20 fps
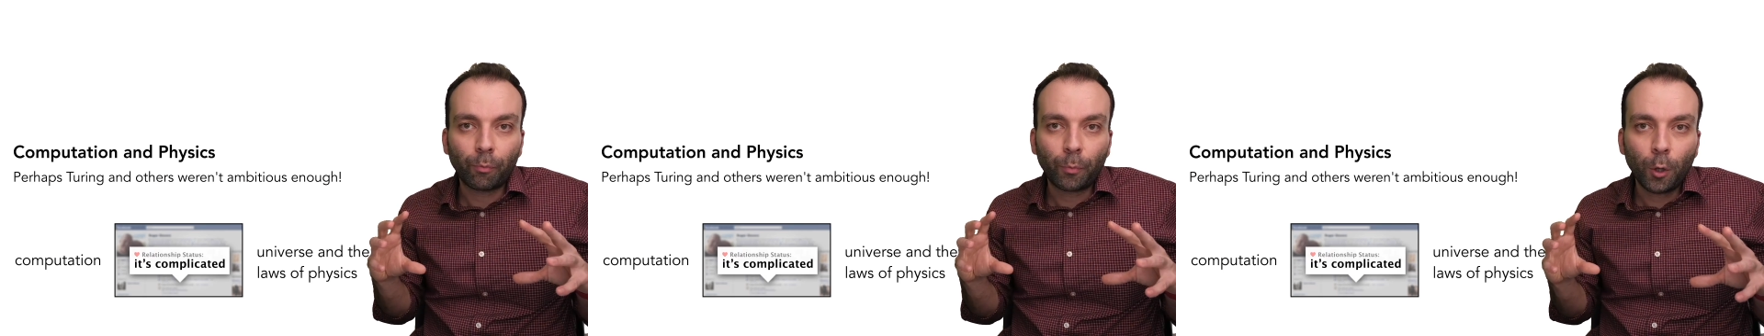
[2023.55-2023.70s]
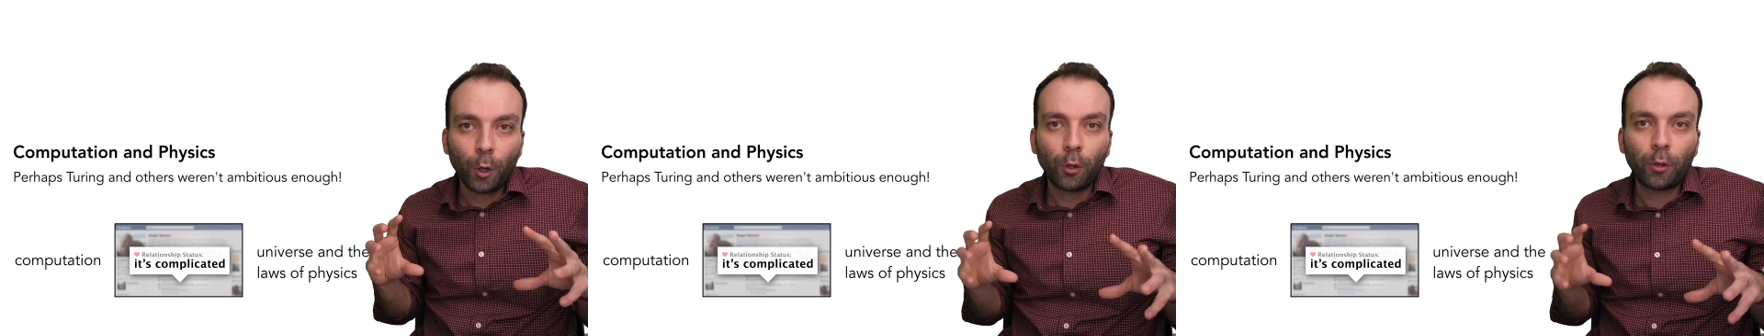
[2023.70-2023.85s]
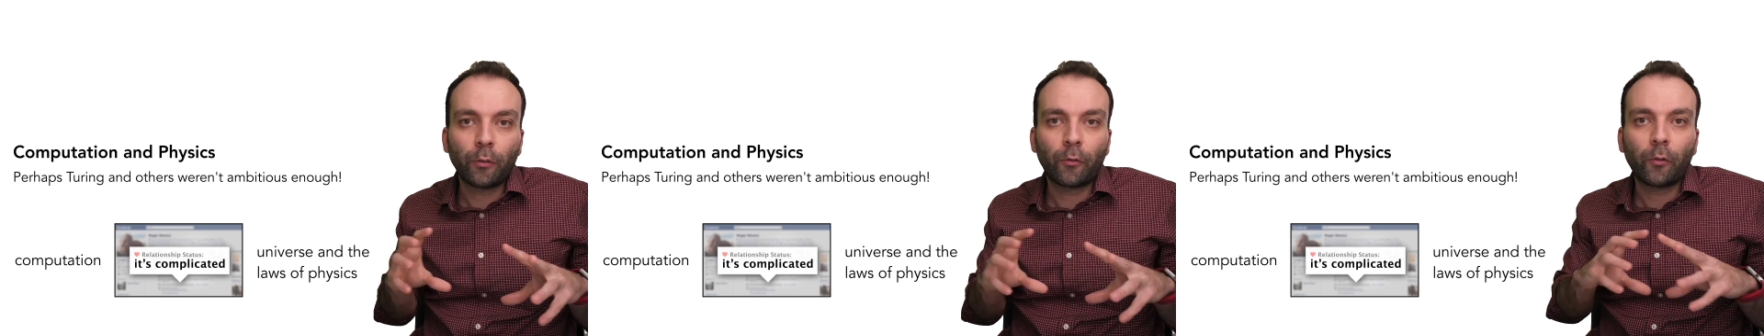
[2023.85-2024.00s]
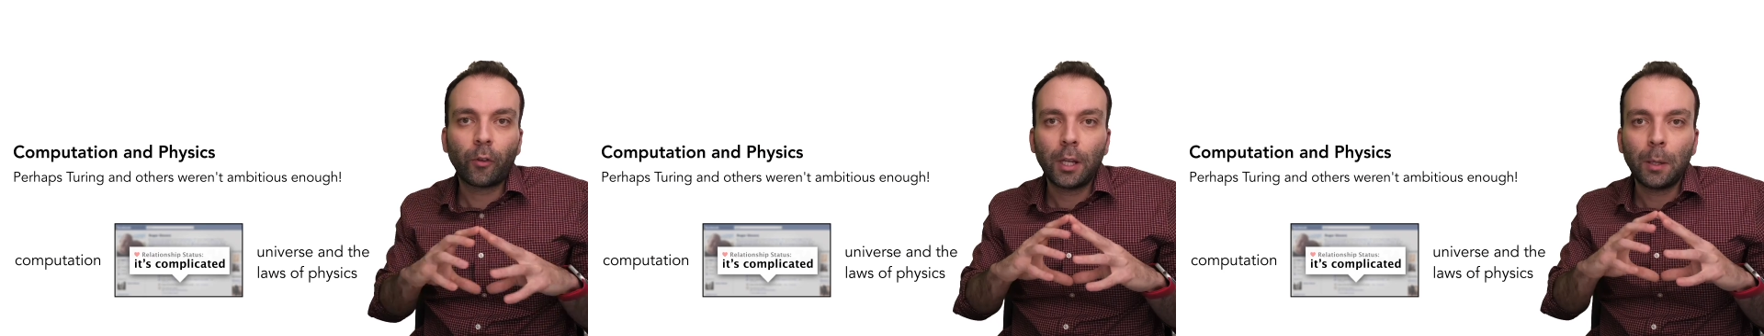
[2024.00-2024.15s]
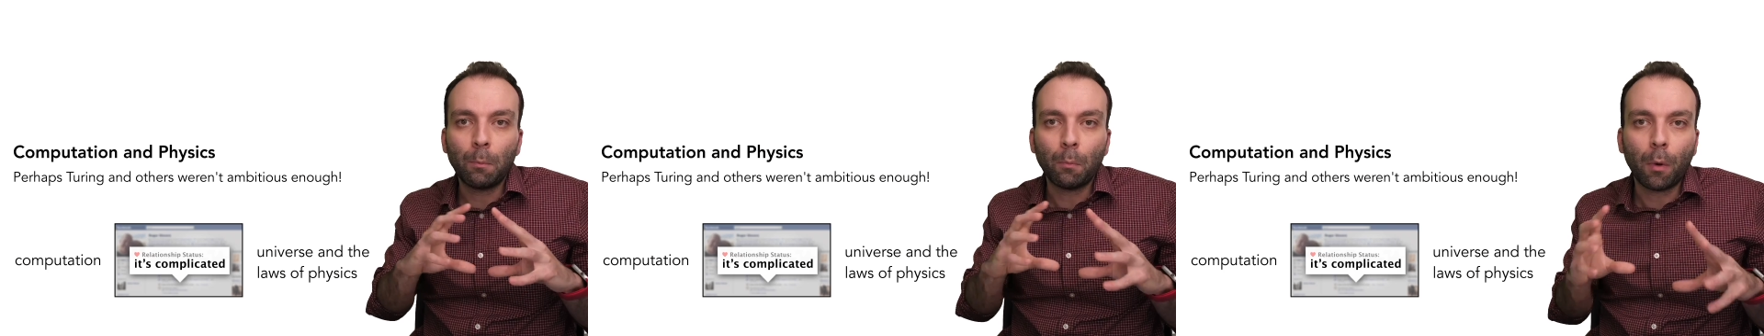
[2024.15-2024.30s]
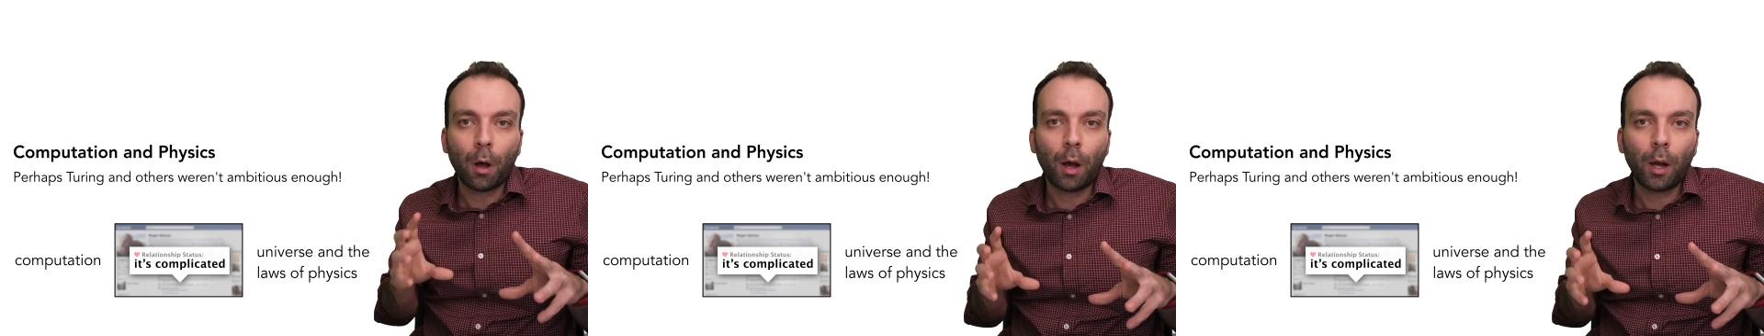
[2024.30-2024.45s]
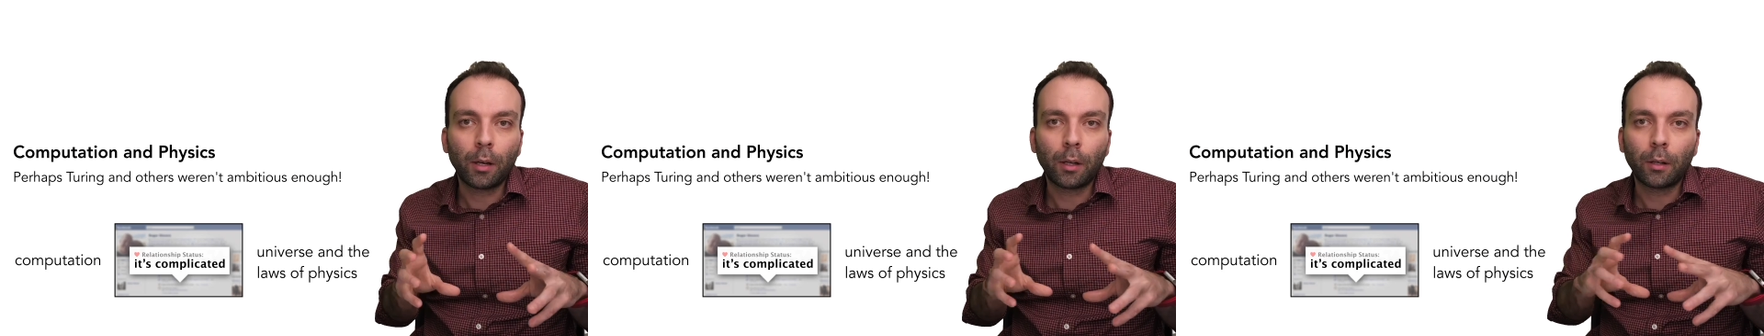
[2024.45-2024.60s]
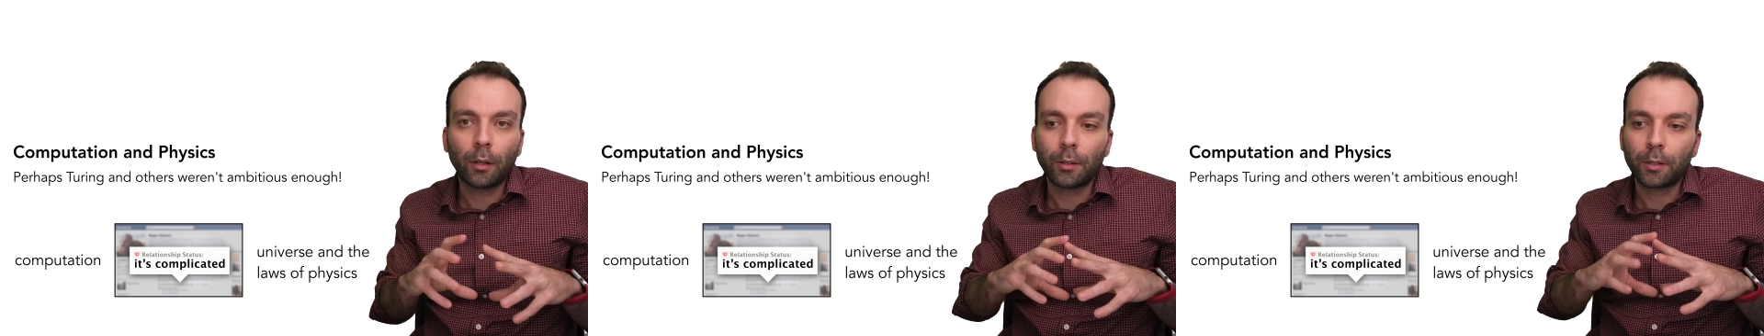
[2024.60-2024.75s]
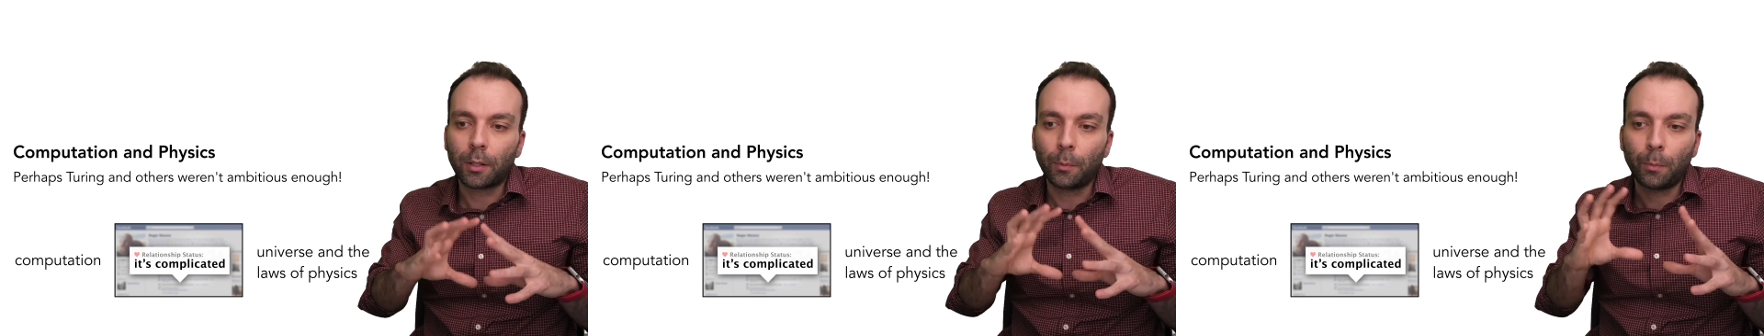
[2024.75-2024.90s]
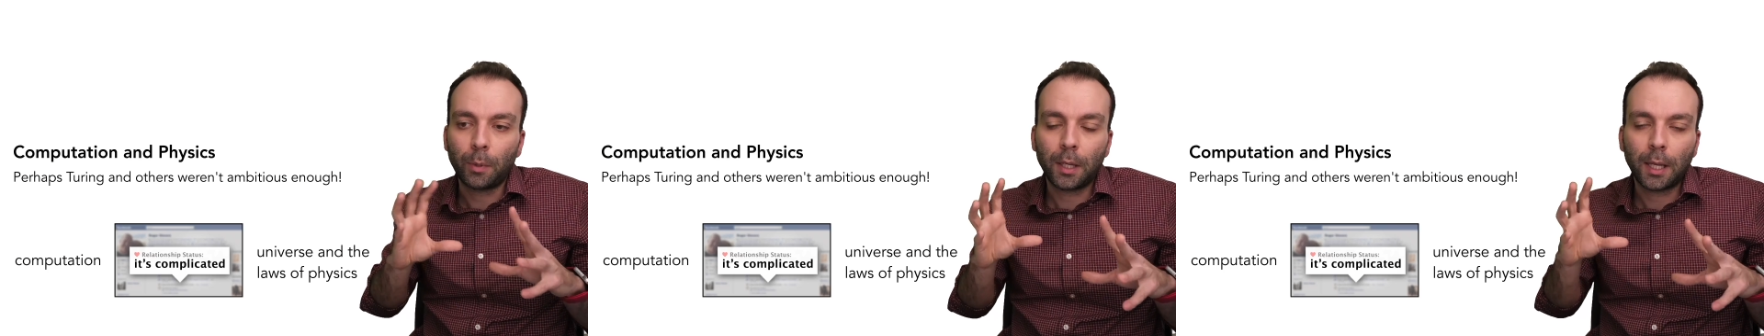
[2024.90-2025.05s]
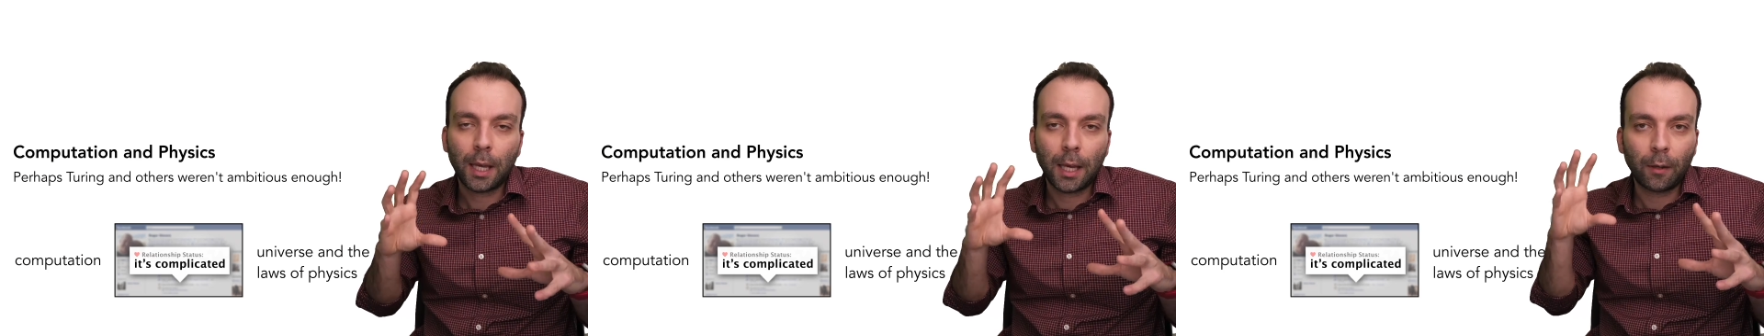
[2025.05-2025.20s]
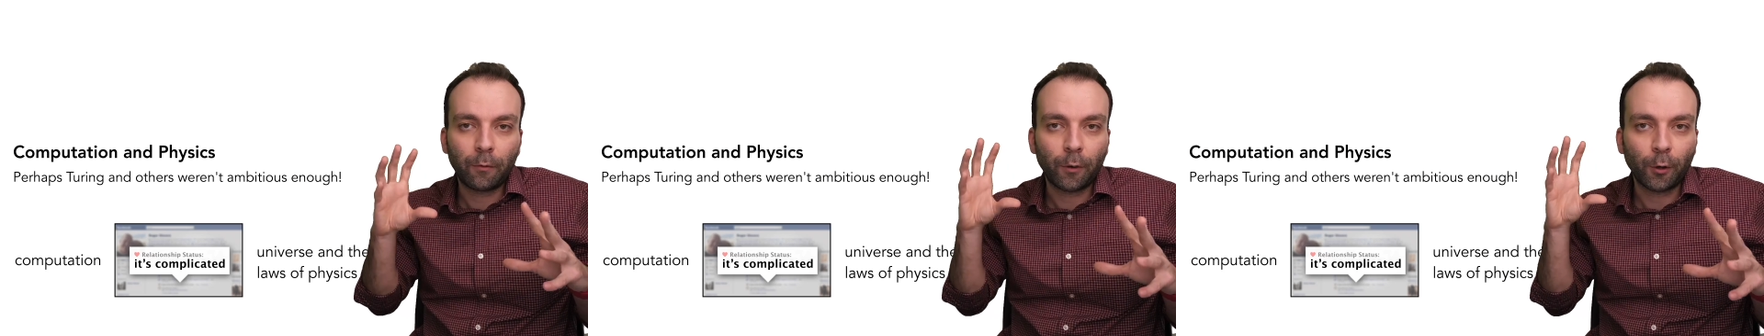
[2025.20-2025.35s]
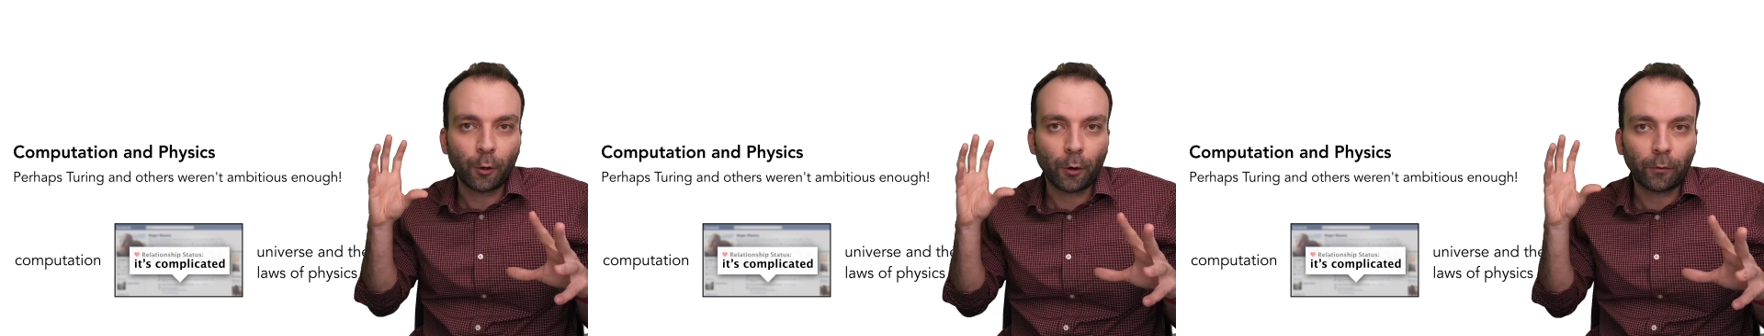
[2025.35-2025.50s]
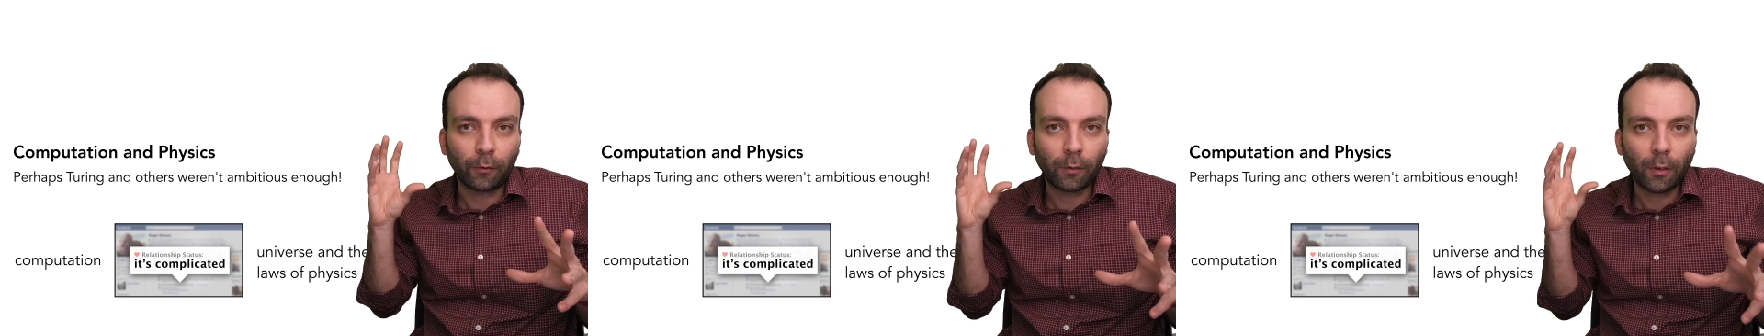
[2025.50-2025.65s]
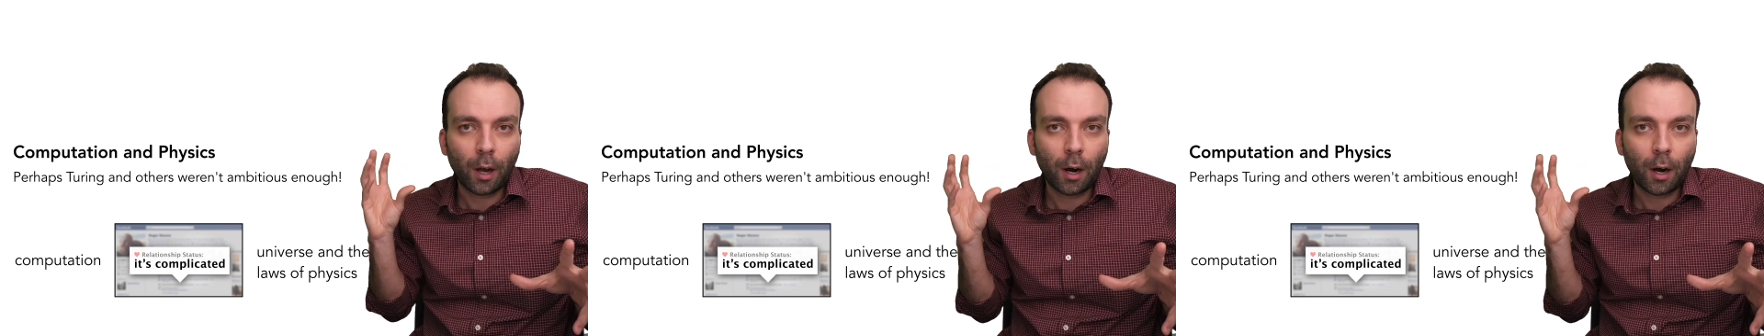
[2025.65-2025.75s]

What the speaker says: beautifully models the behavior of